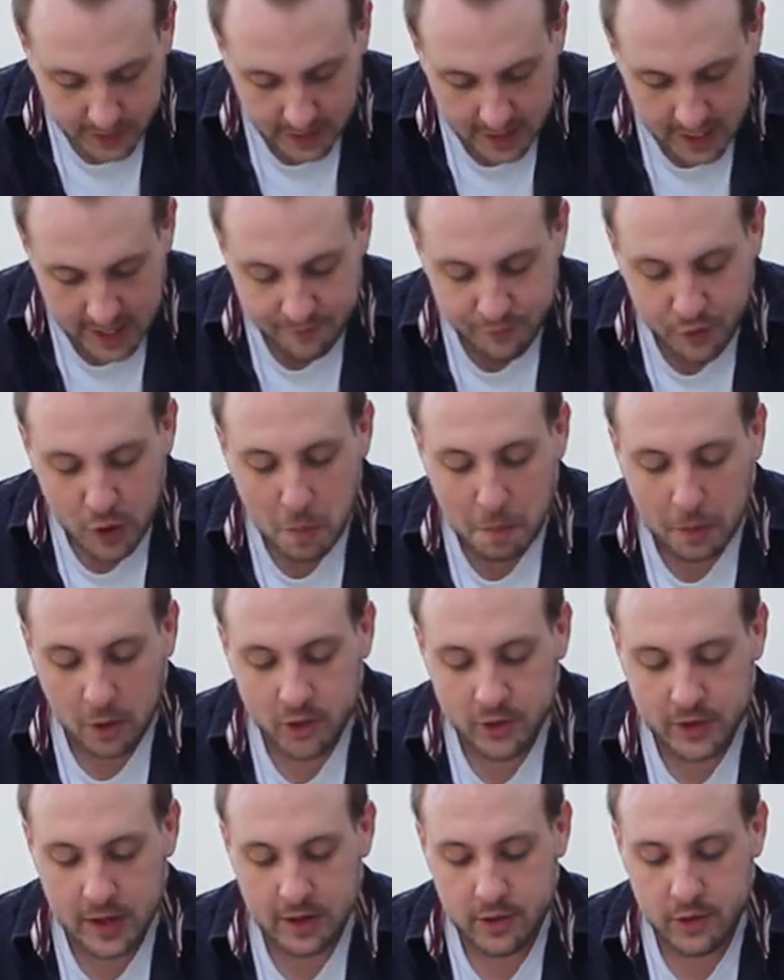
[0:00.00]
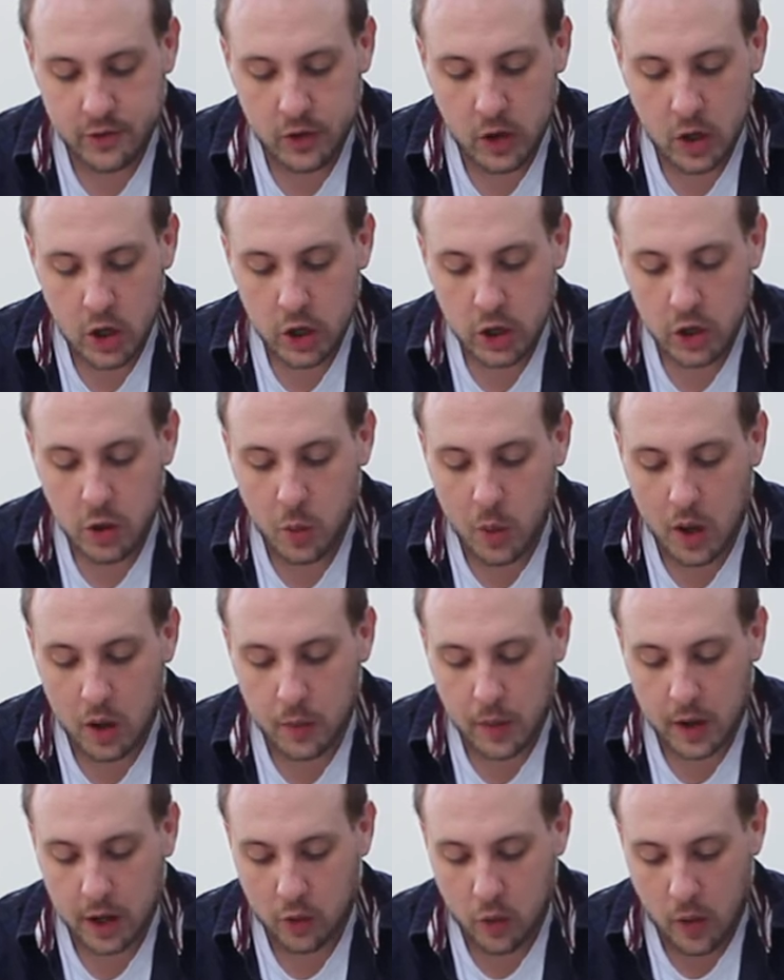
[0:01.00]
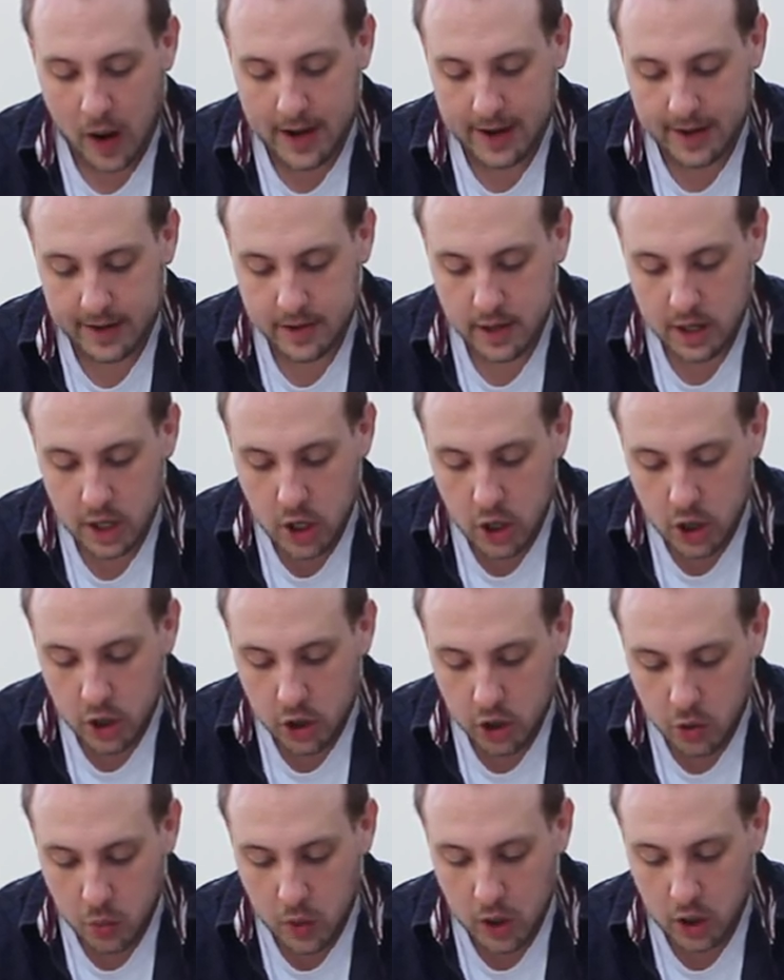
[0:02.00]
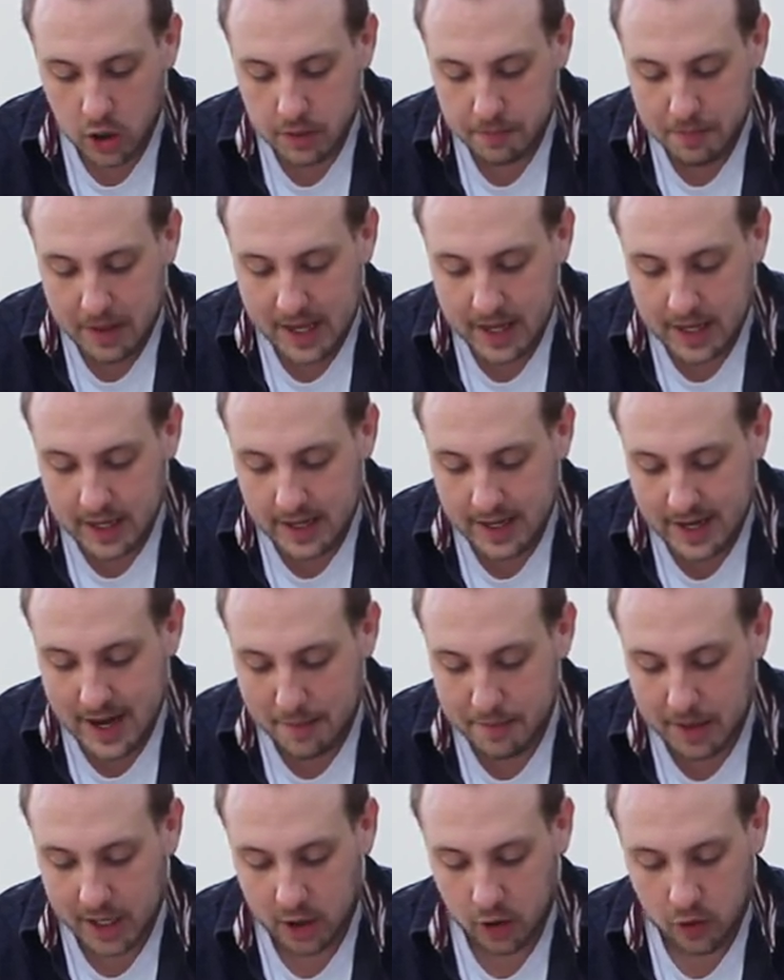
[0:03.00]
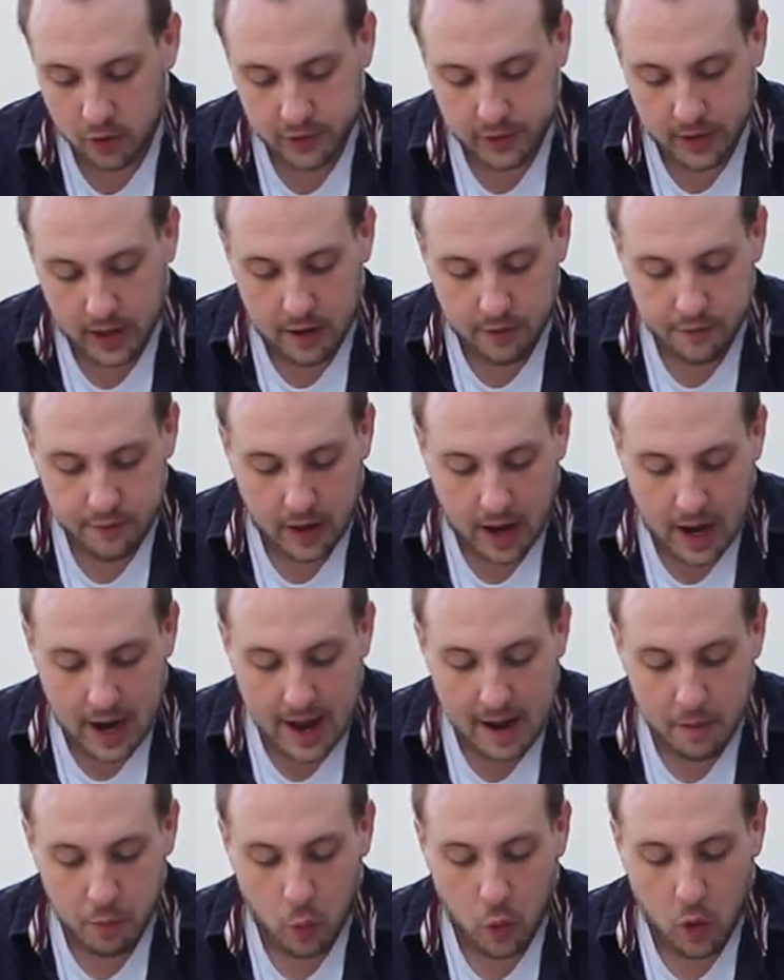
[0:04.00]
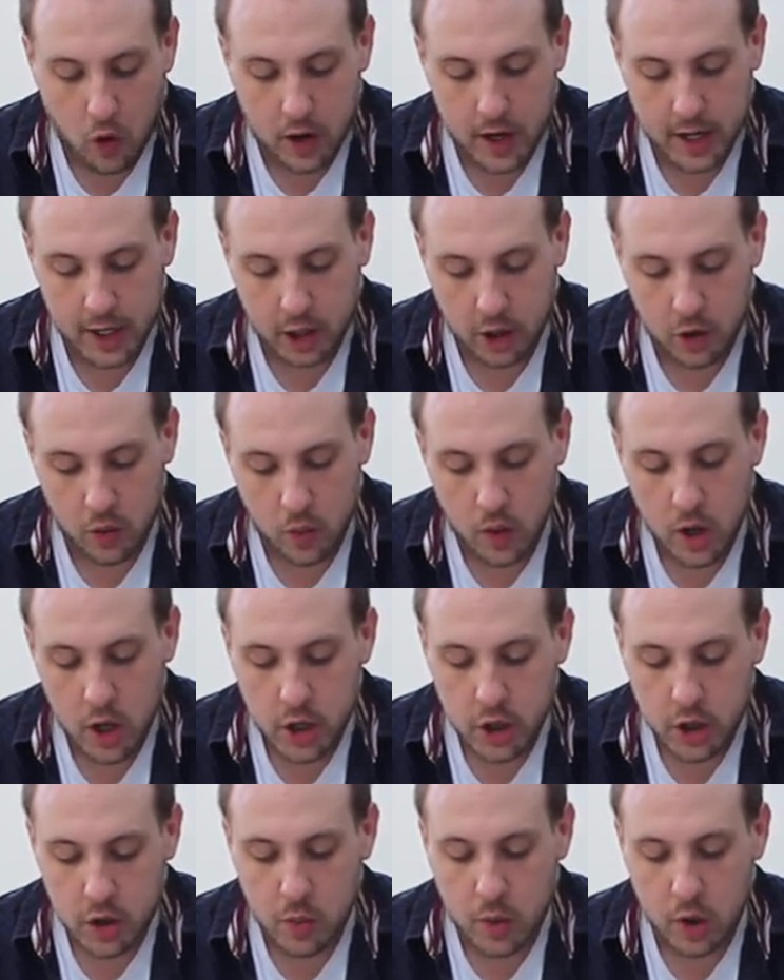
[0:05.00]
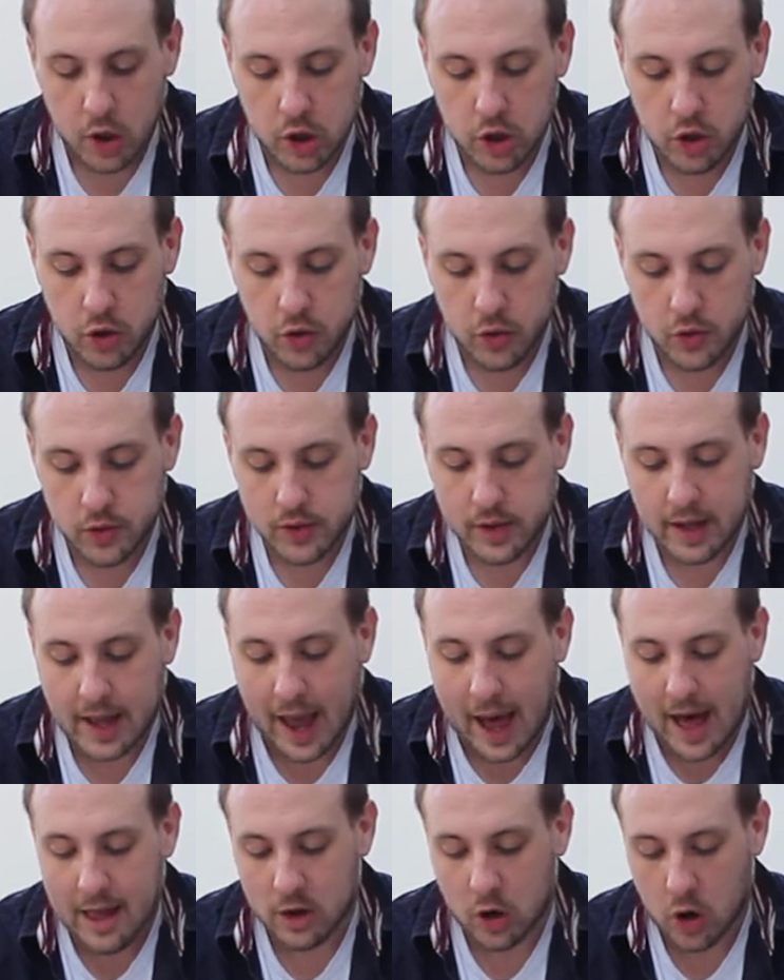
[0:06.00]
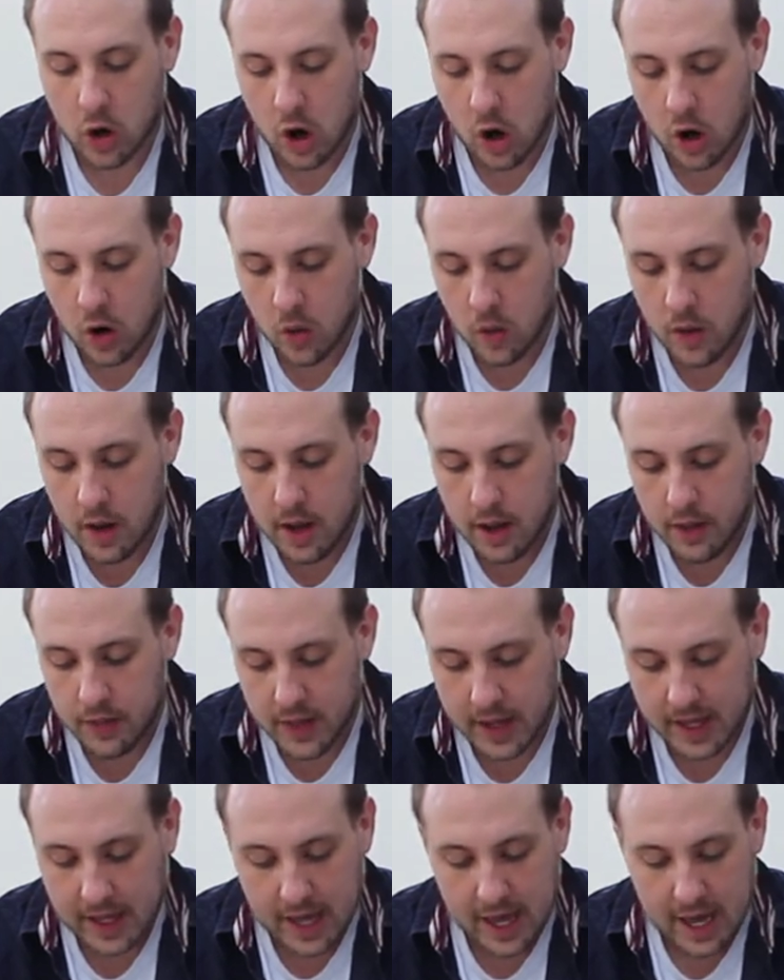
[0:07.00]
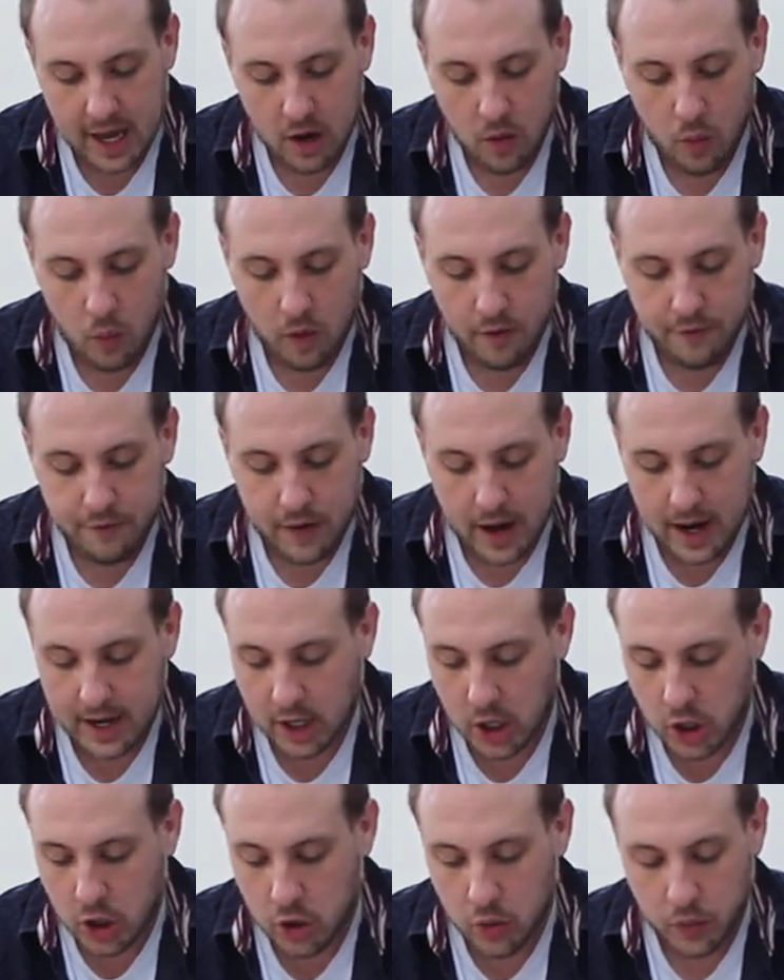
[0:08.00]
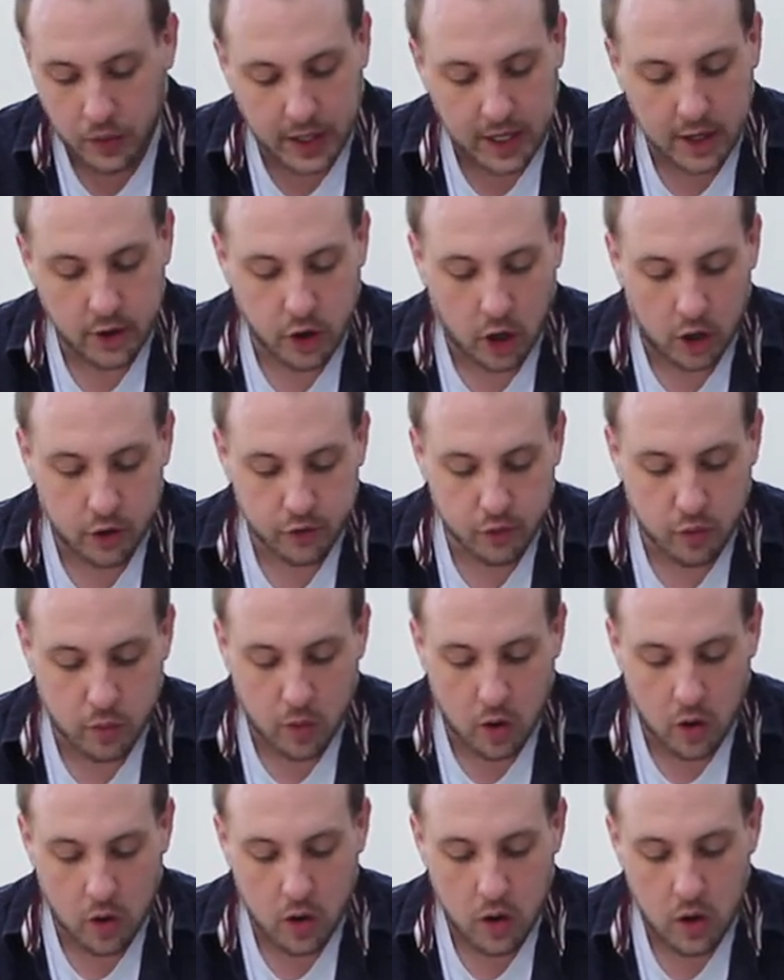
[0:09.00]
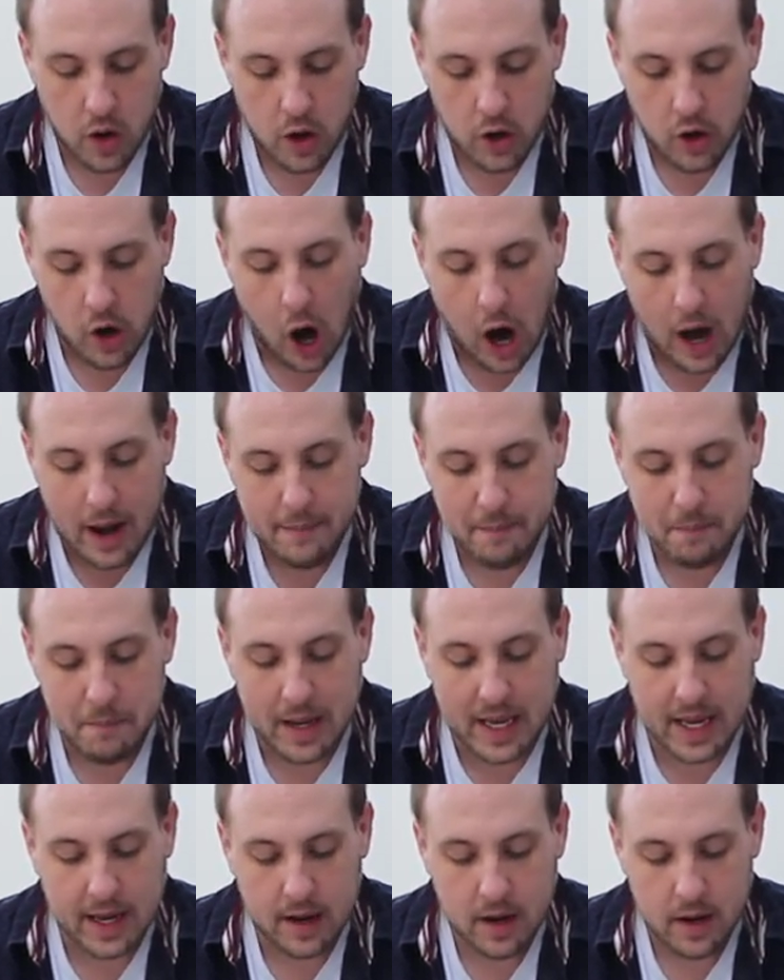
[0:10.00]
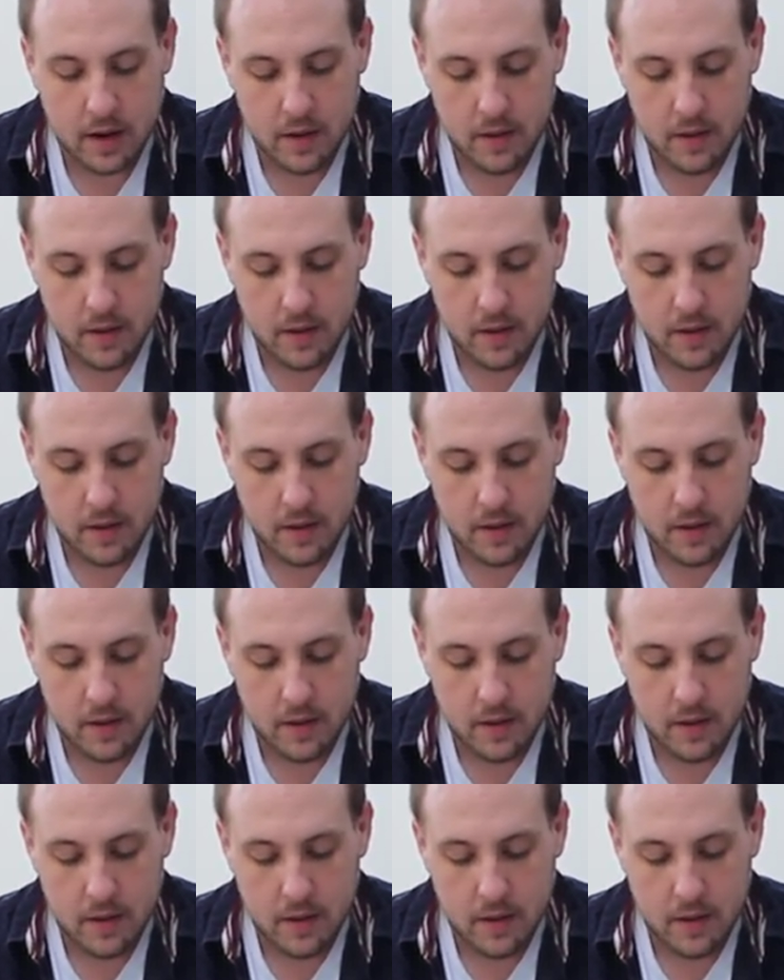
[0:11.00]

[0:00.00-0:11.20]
If you persist, you will regret it. You will be condemning yourself. I am warning you. You will lose Callirhoe. The king will find you the adulterer, not me.